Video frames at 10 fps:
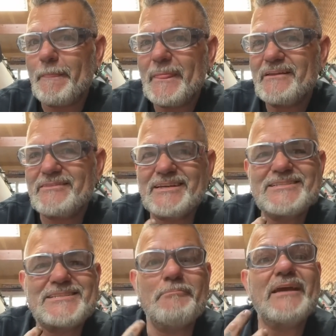
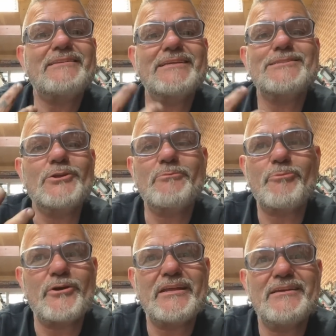things to make things look
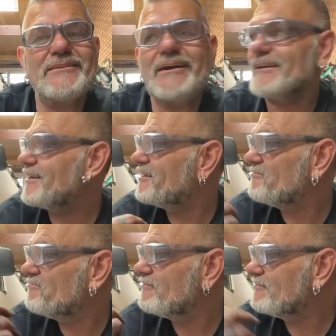pretty, like
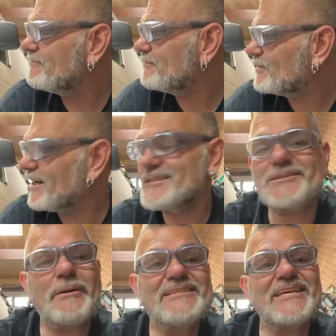
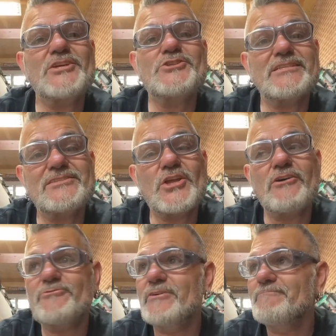customization
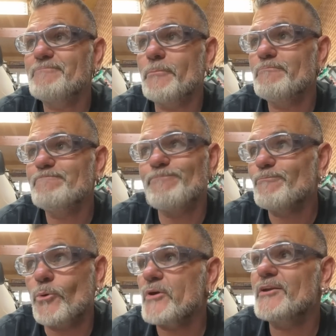stuff,
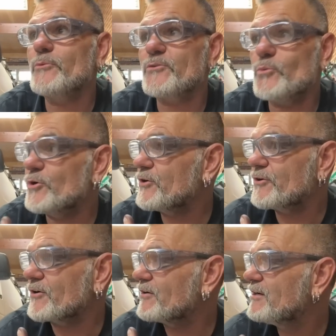working with wood
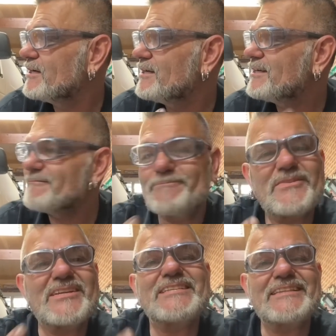or
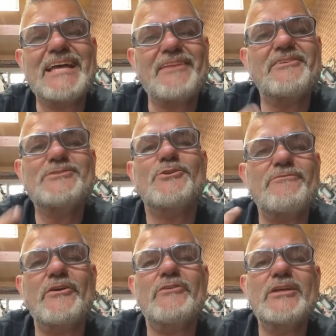things like that, things that are
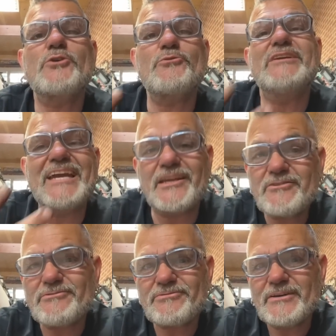very
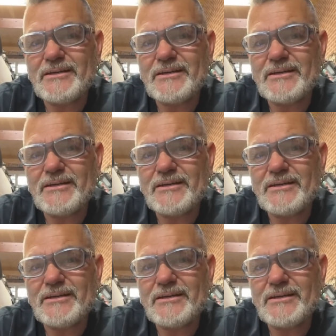creative.